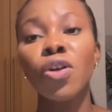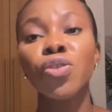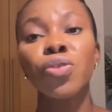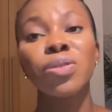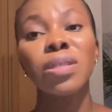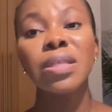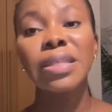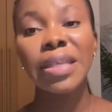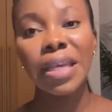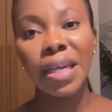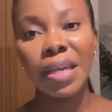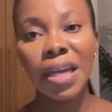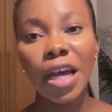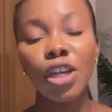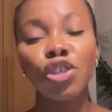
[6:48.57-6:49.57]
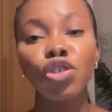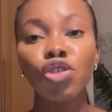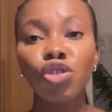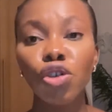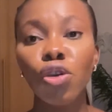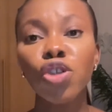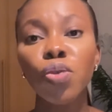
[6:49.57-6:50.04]
to the skin, and you
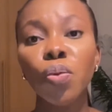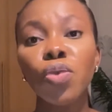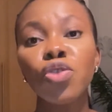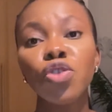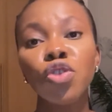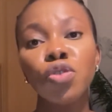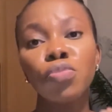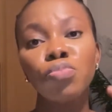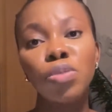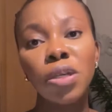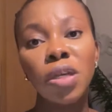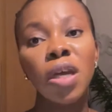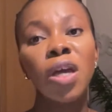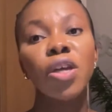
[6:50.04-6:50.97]
don't want to be